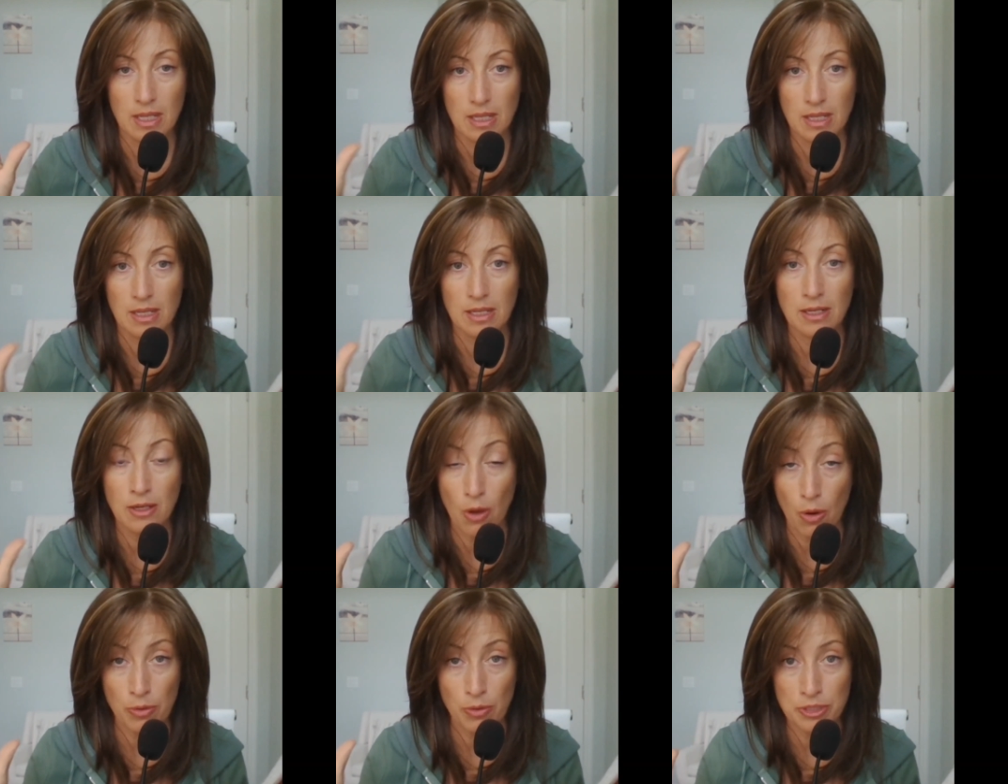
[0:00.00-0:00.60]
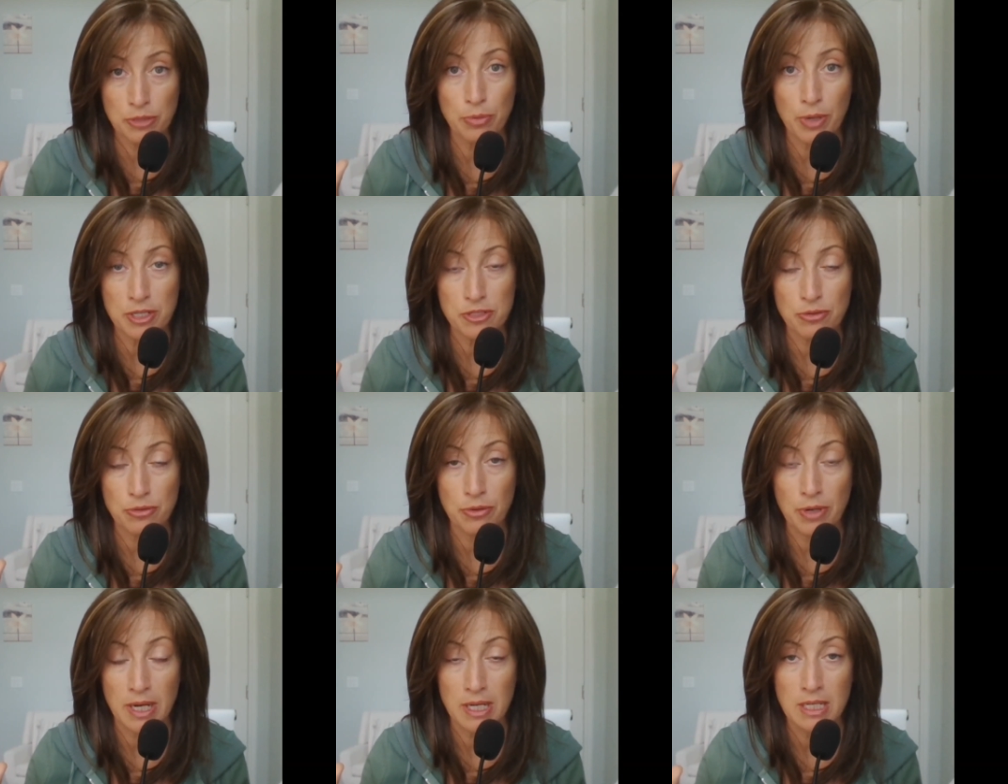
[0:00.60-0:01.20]
go into
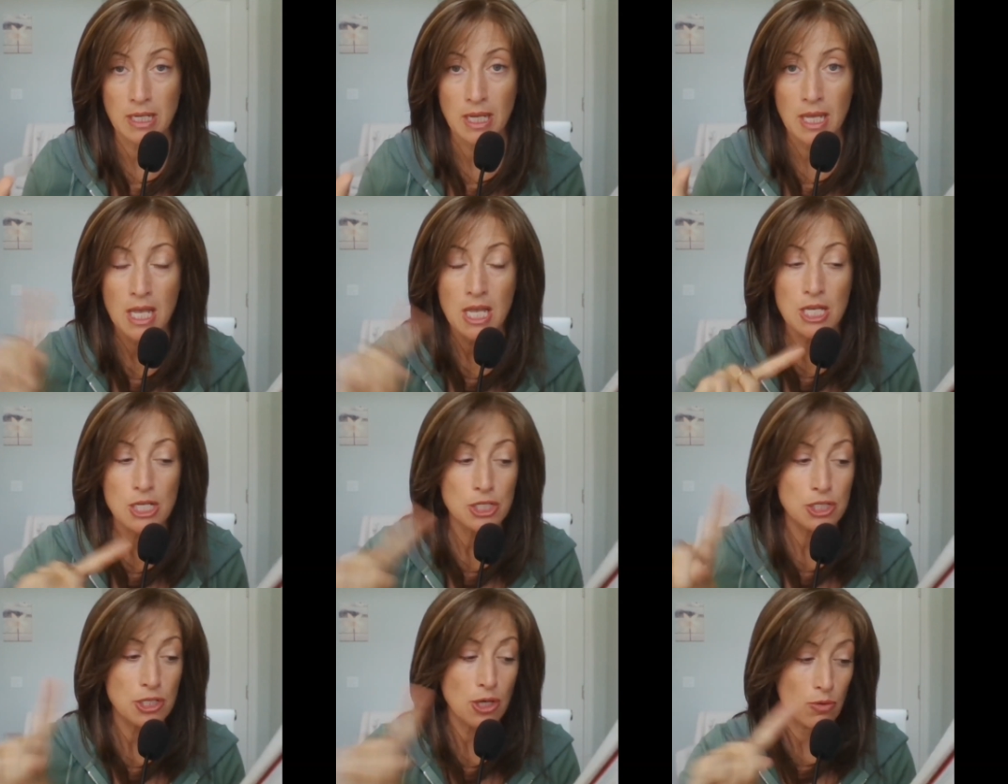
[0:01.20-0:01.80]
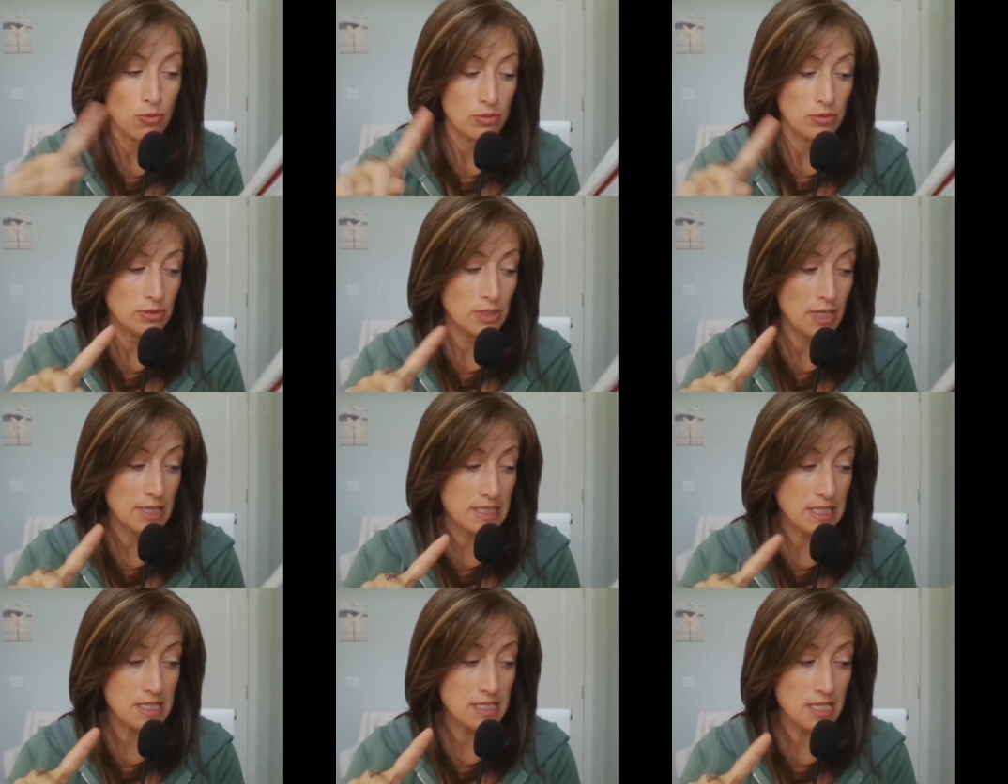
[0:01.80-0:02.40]
retrograde. So
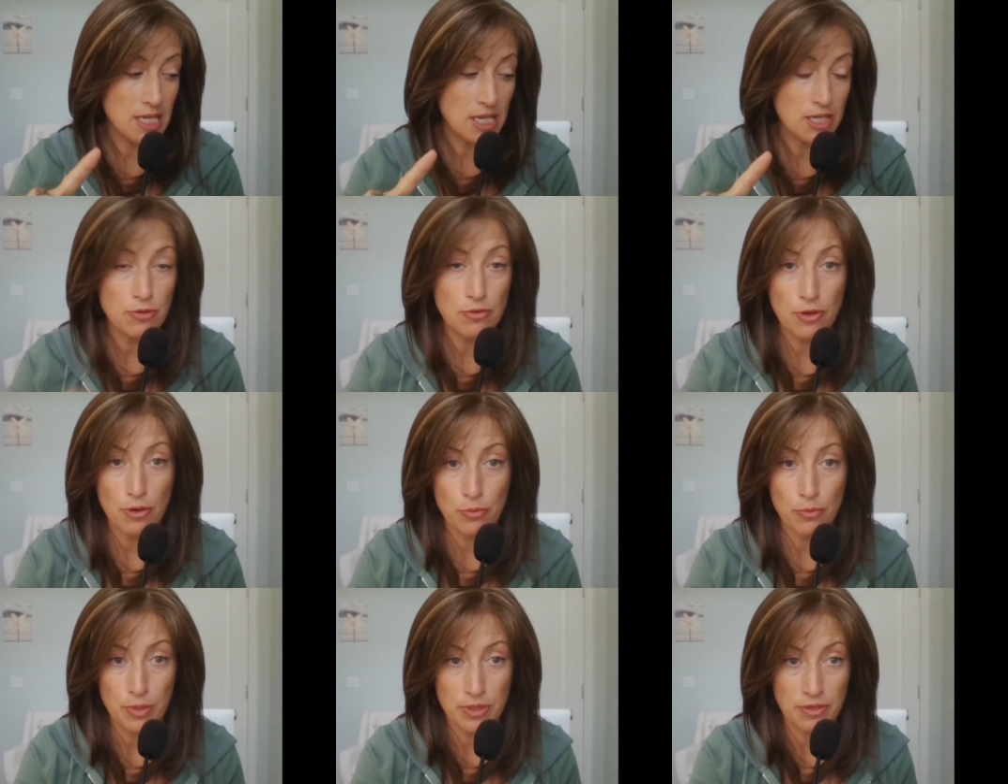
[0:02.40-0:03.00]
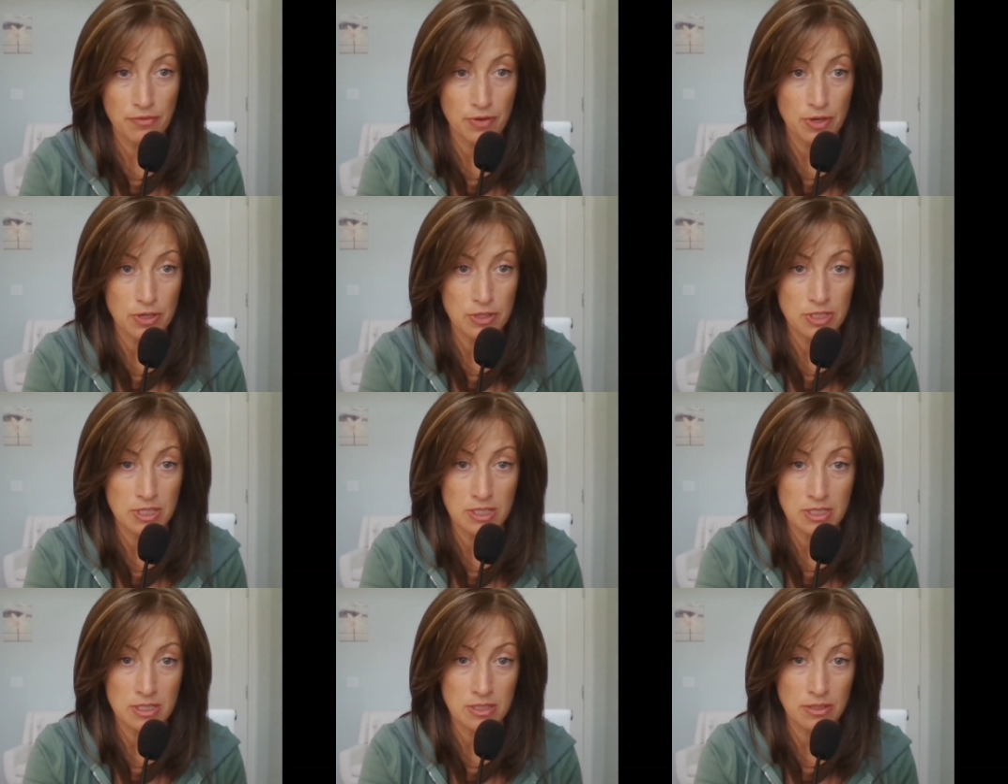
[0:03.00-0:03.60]
let's continue though with the
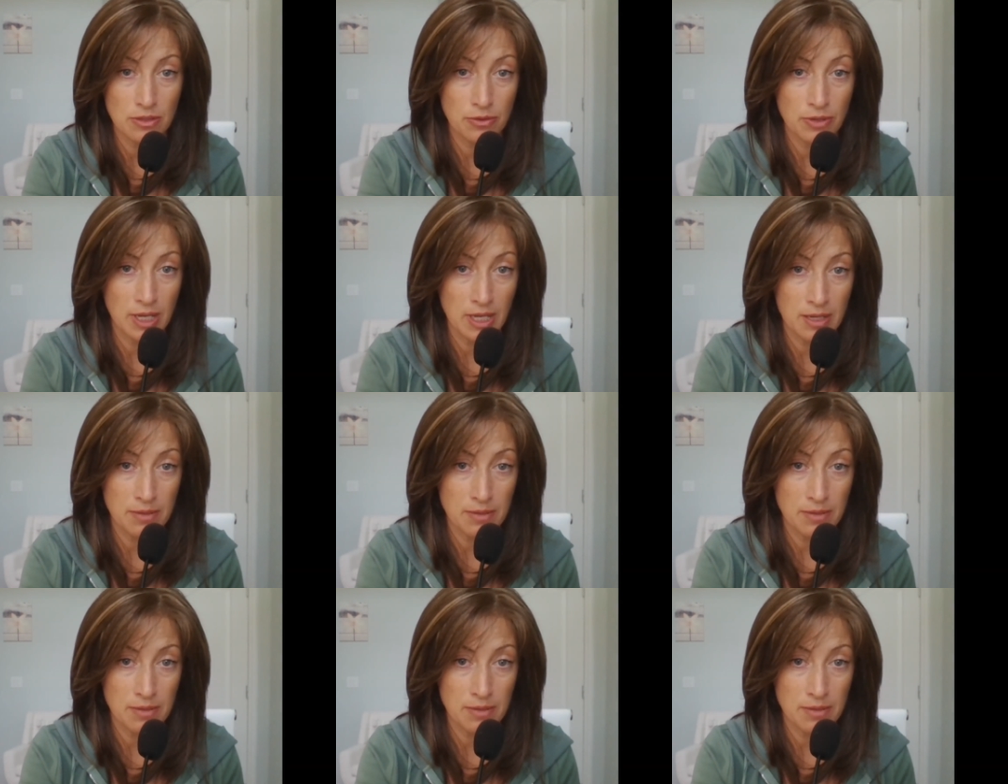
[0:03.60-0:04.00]
verses, okay?